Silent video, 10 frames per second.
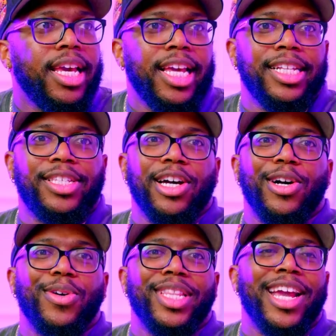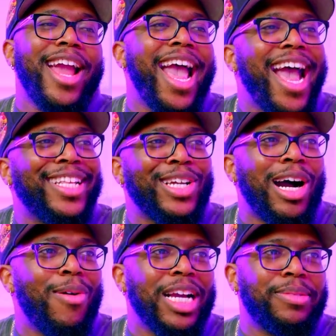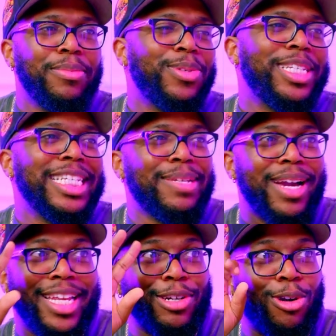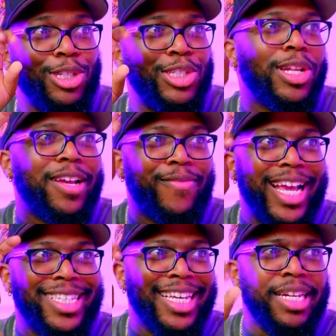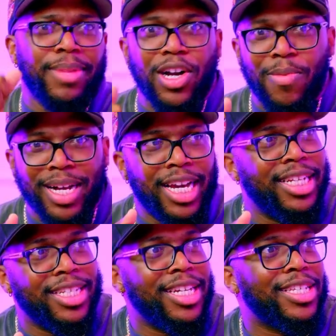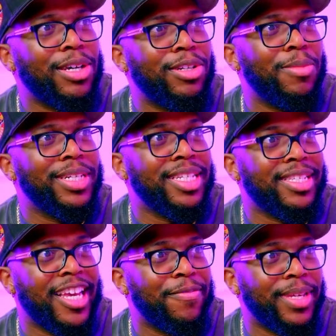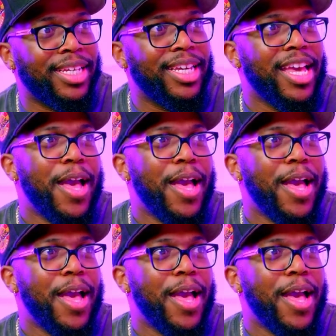And so their ads are always people seeing somebody in the grocery store, like fake seeing them, like, oh my God, this hoodie is so dope, it just saved me.